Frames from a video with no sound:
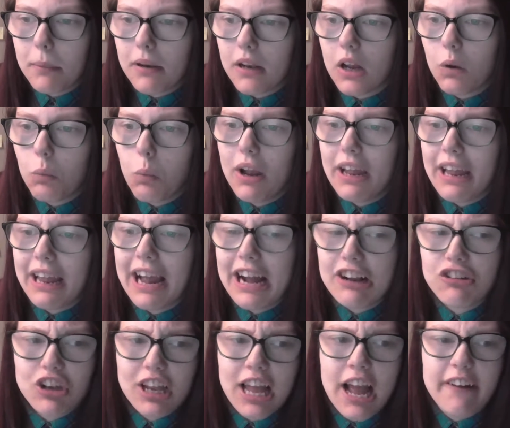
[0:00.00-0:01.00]
be like, wait, I
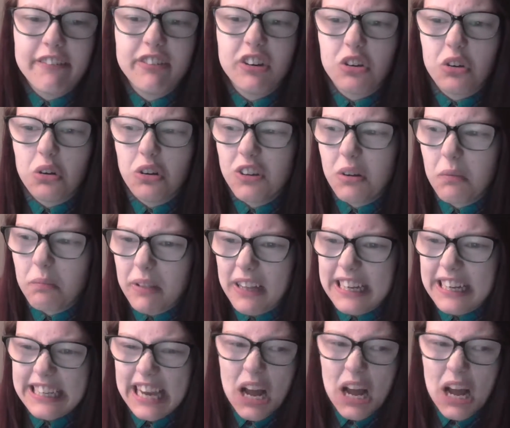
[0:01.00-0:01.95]
actually have to do something